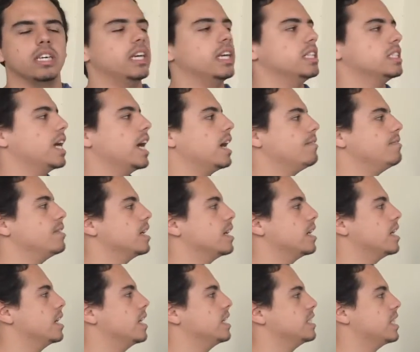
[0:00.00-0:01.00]
is
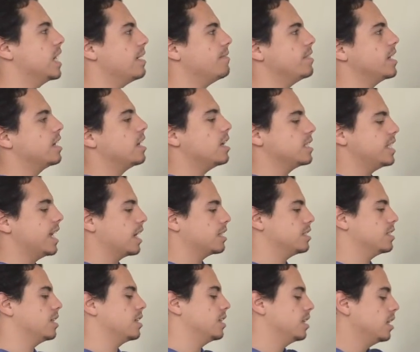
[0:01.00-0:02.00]
having
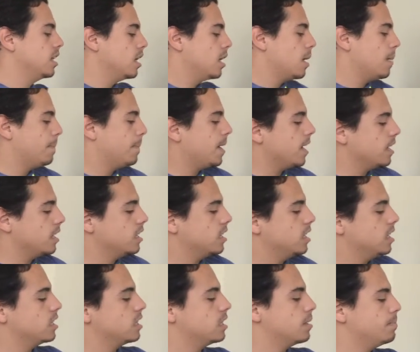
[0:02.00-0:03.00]
contacts on. But
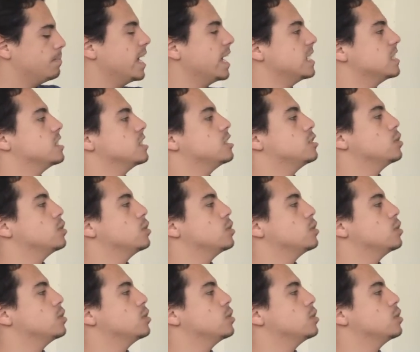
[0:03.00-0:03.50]
the base is